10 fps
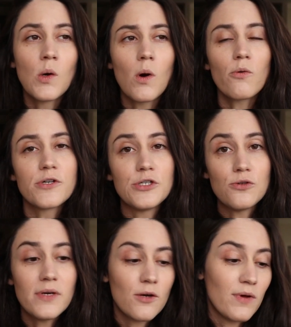what we're
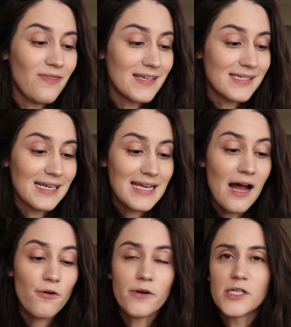doing with this
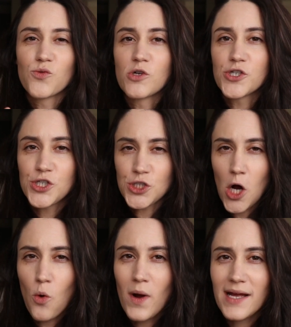encounter is we're
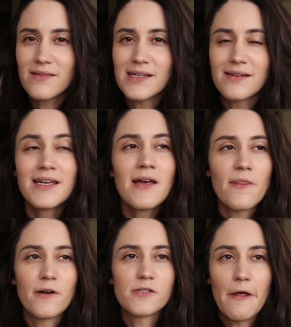showing that
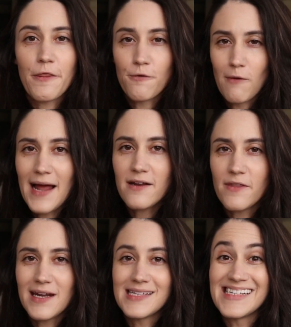there's a threat
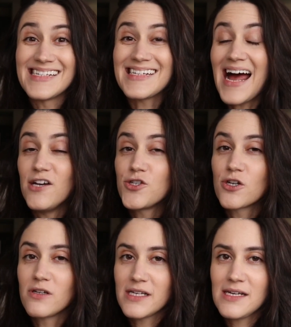that has
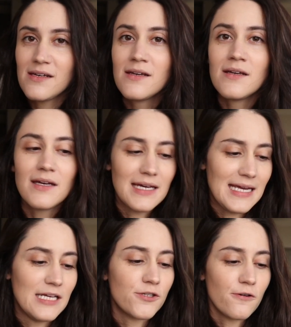intentionally
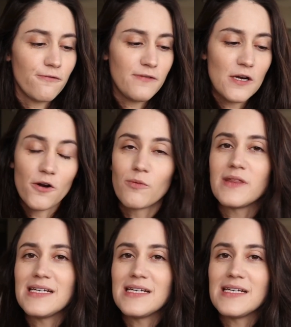interfered with